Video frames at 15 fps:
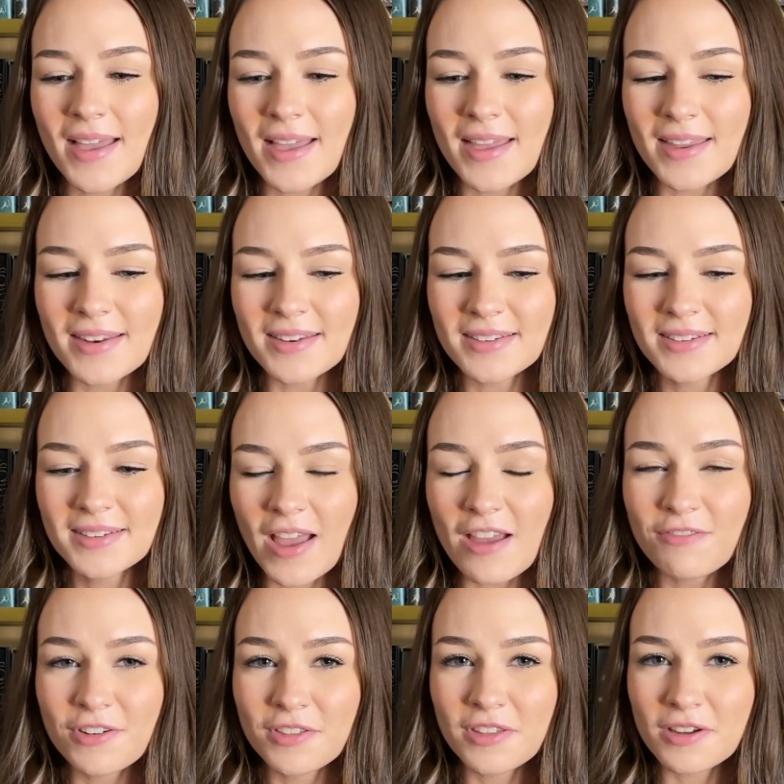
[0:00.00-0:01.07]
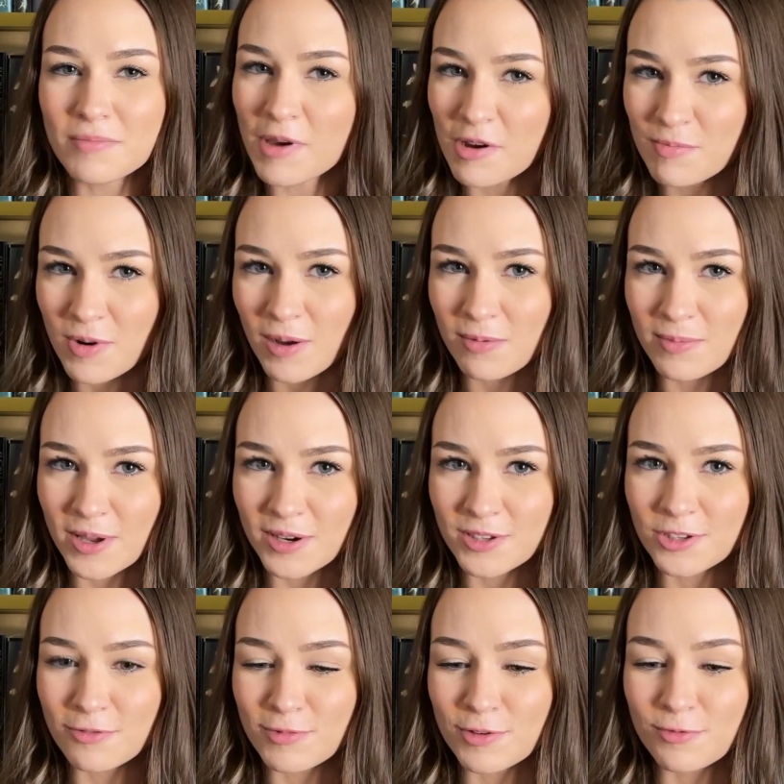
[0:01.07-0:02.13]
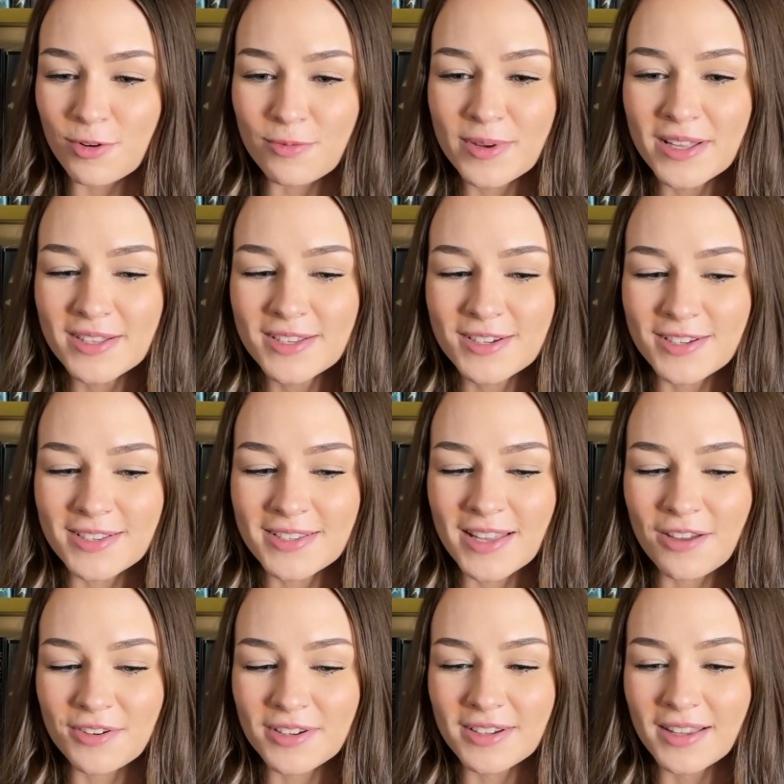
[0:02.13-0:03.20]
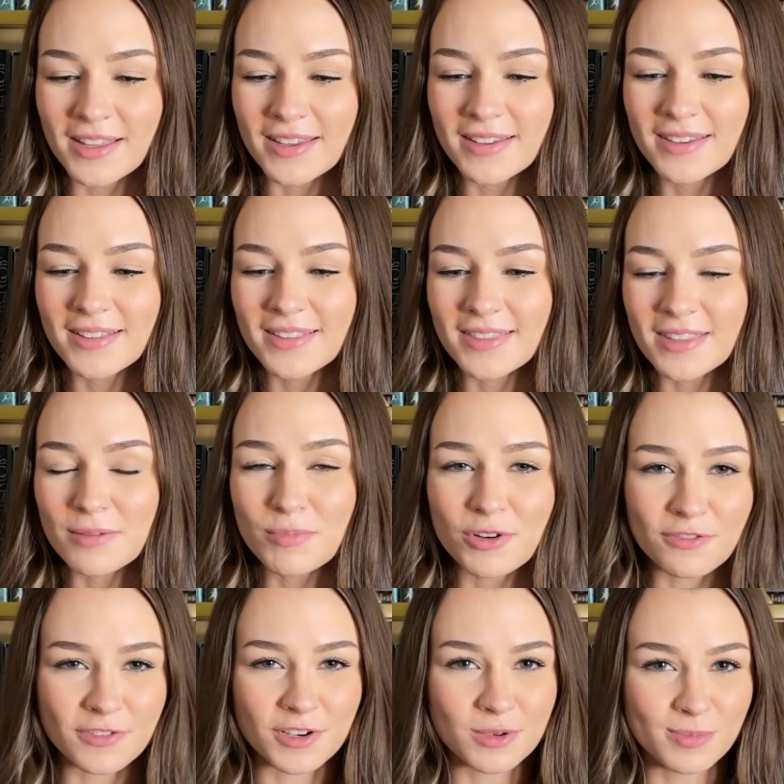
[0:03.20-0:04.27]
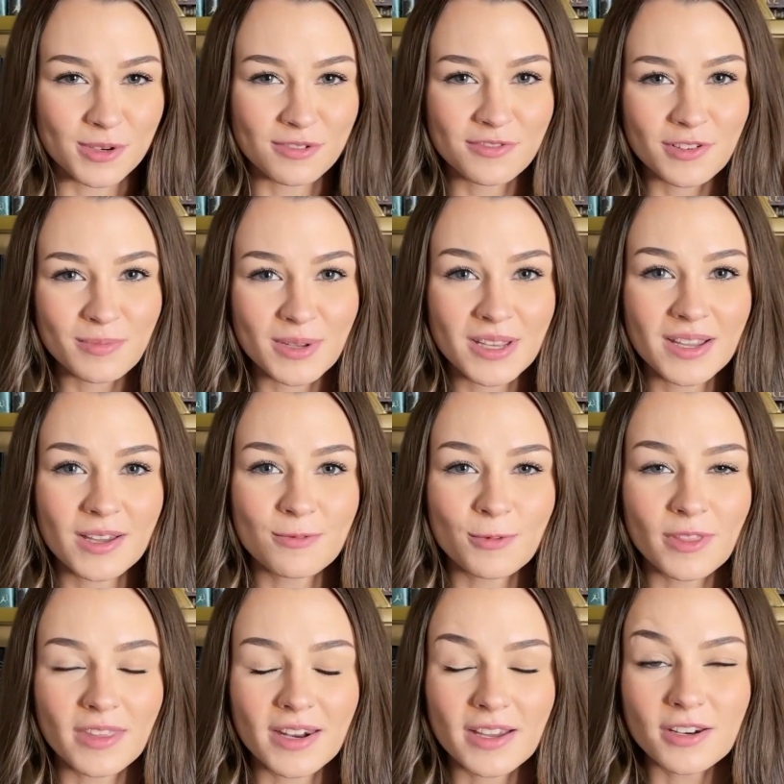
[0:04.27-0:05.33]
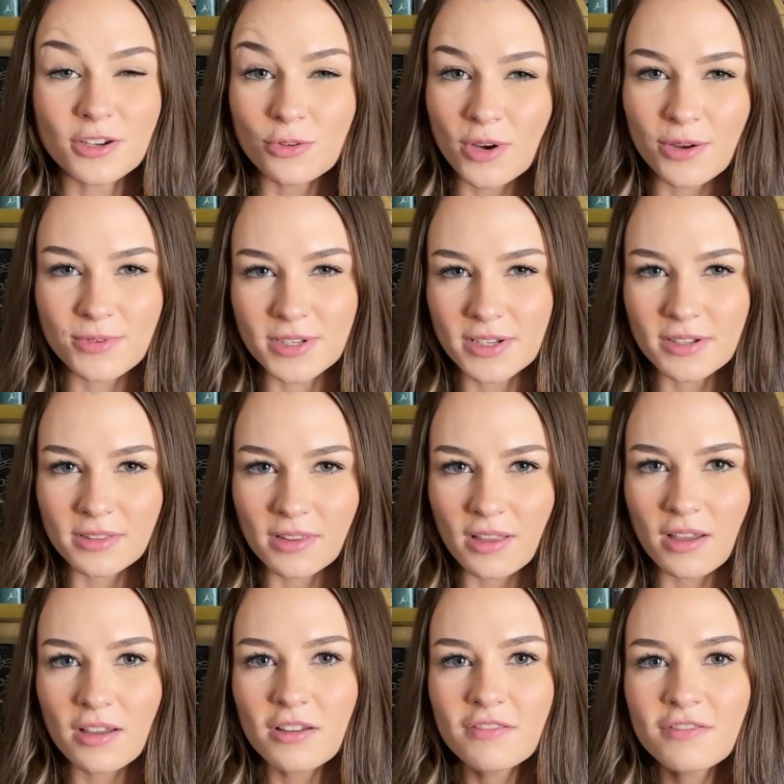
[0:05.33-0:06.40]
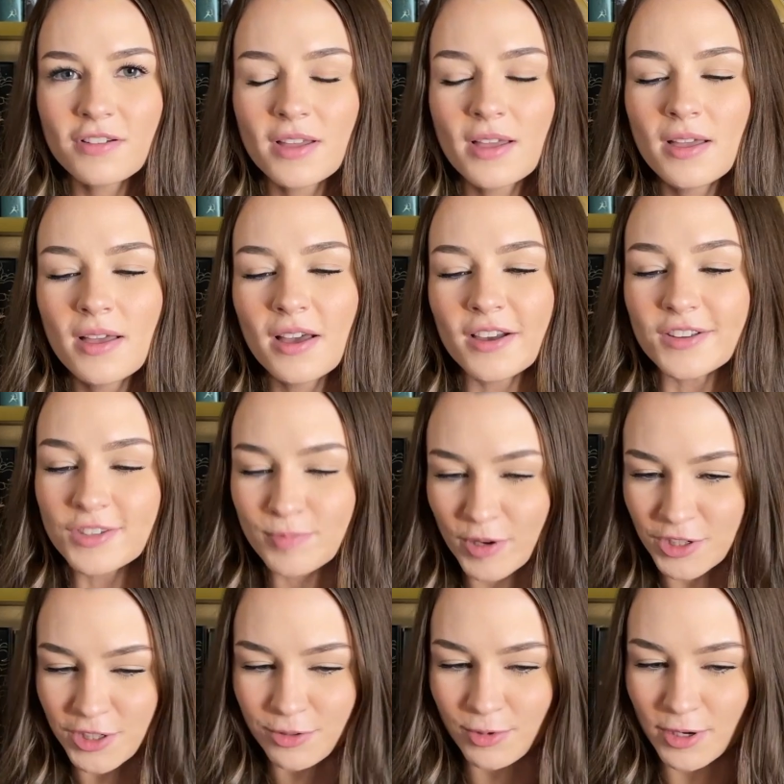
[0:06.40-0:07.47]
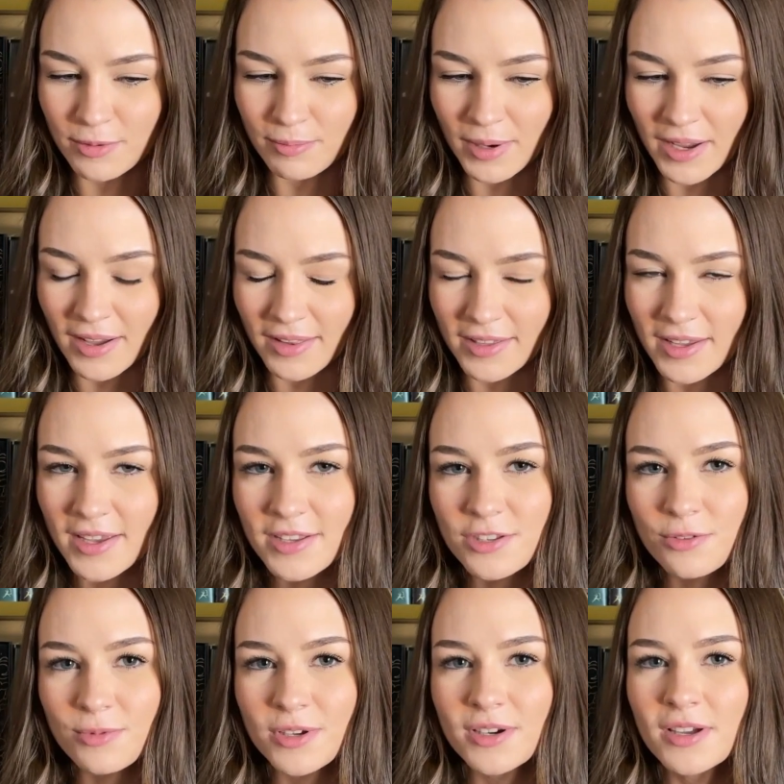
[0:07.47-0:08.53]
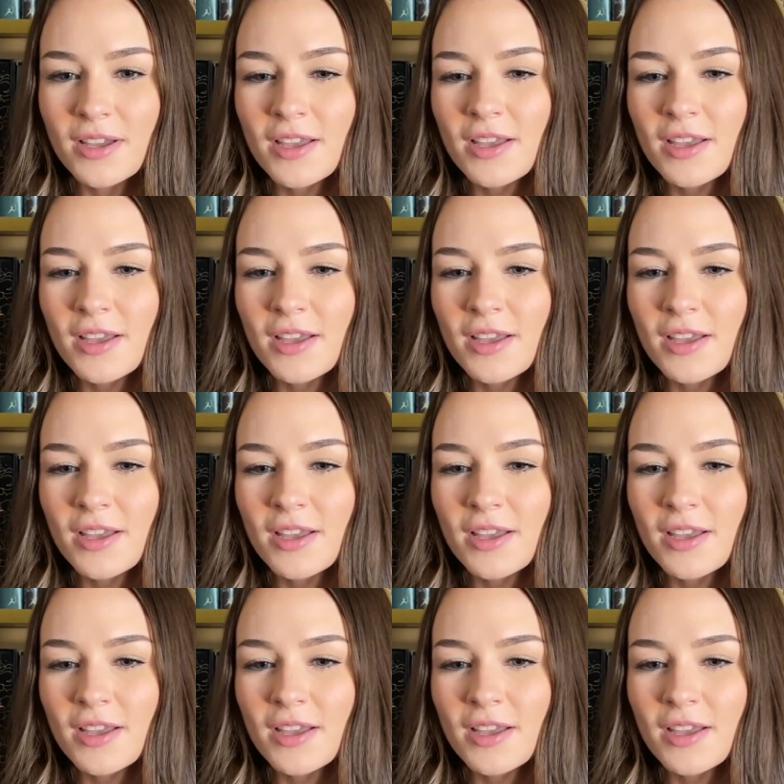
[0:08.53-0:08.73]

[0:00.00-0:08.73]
And everything about Problematic Summer Romance just sounded like the perfect book for me and one that I knew I was gonna love, especially written by Ali Hazelwood.